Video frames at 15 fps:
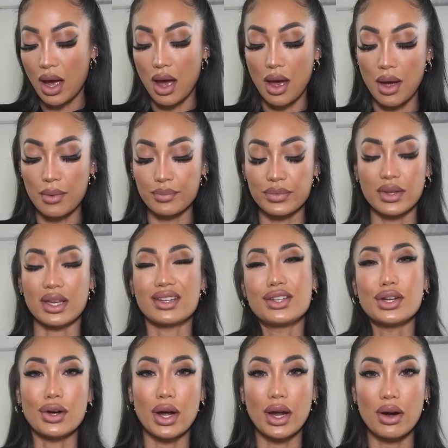Um, you
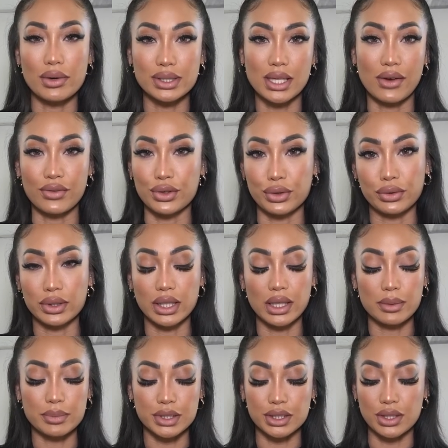know, I always have a nude
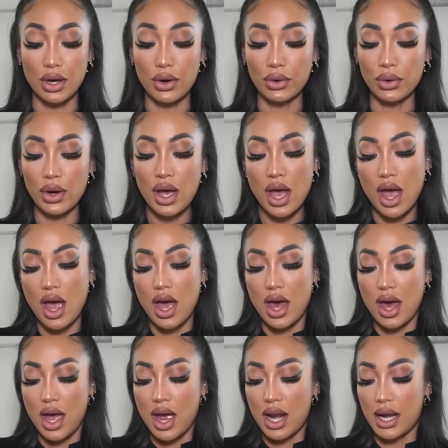lip. So
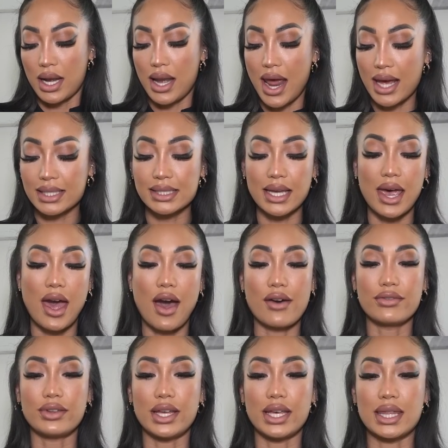Next, I
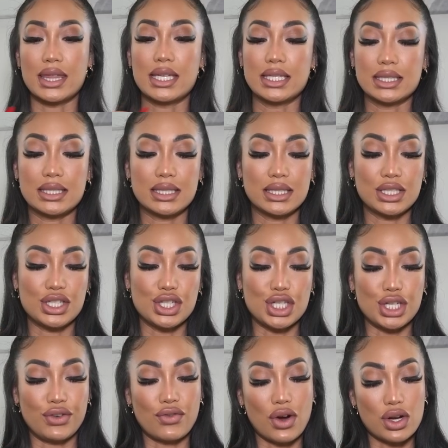have like this
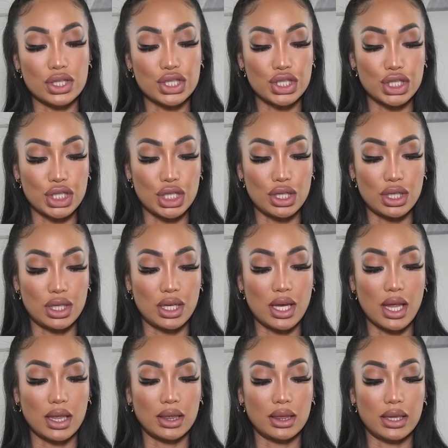Givenchy
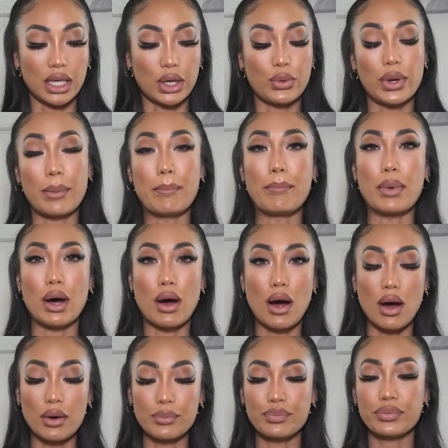liquid
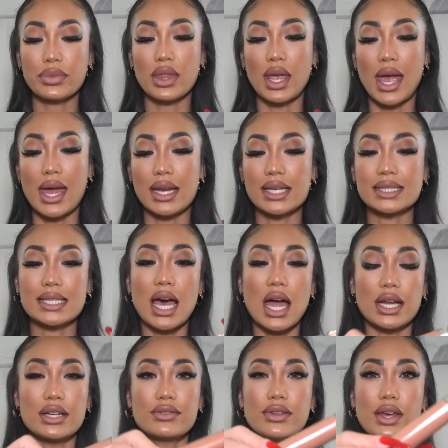balm, and it's
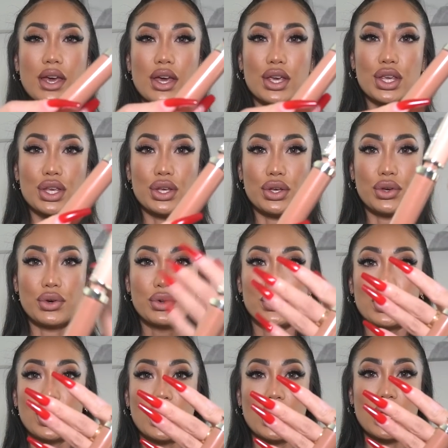kind of like a
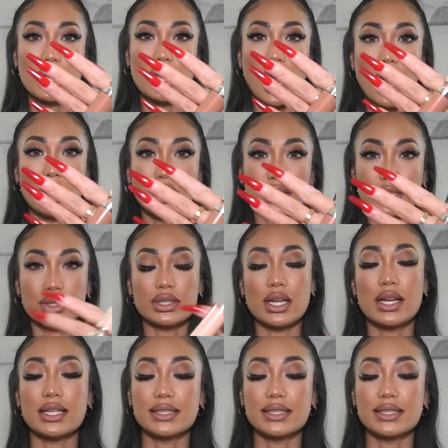cute color. So it's not